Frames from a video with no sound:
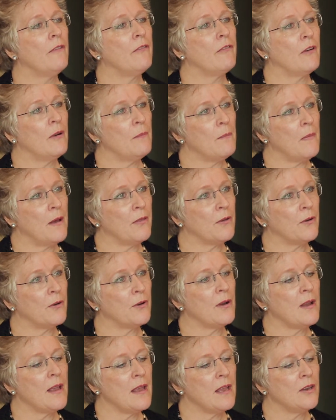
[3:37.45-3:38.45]
for a
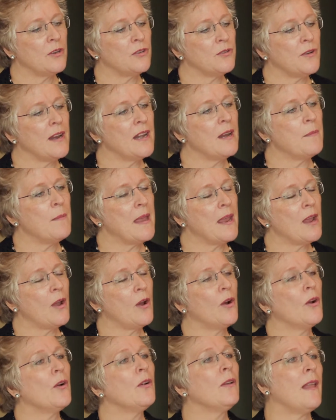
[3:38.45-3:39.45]
mother trying to make
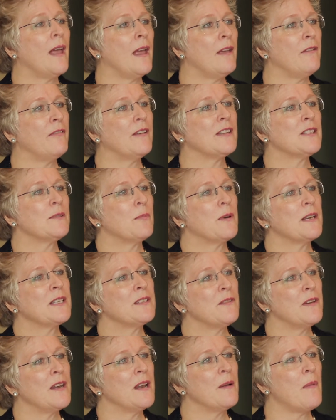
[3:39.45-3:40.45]
her life as a
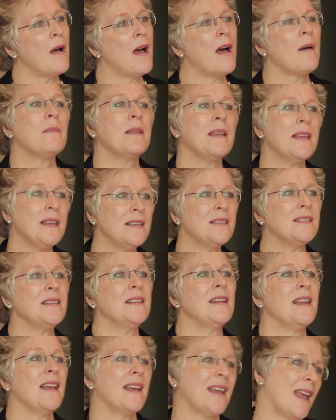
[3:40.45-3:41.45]
breastfeeding mom
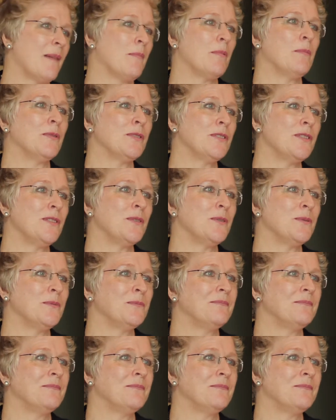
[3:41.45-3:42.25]
easy and capable to do.